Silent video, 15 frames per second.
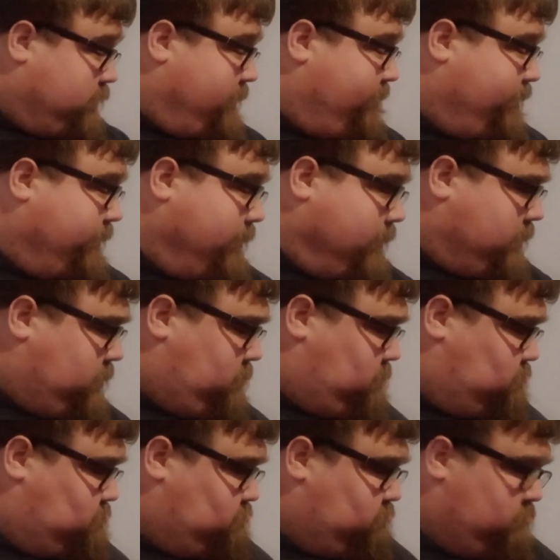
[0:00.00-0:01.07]
DVD.
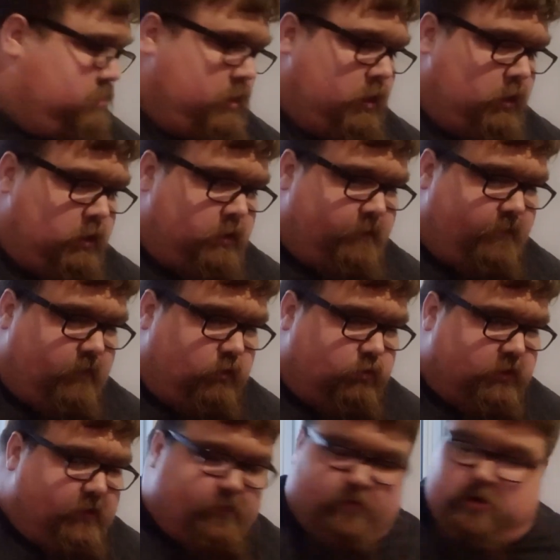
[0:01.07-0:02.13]

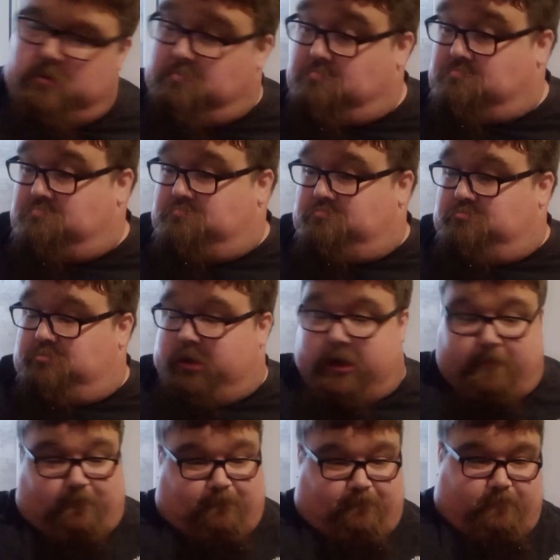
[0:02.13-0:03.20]

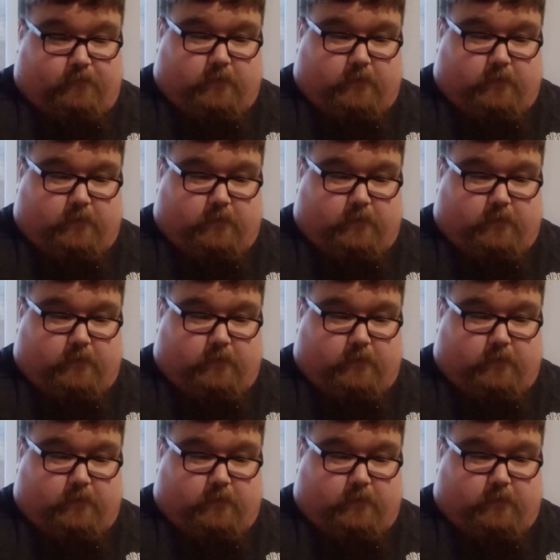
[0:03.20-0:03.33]
Yep.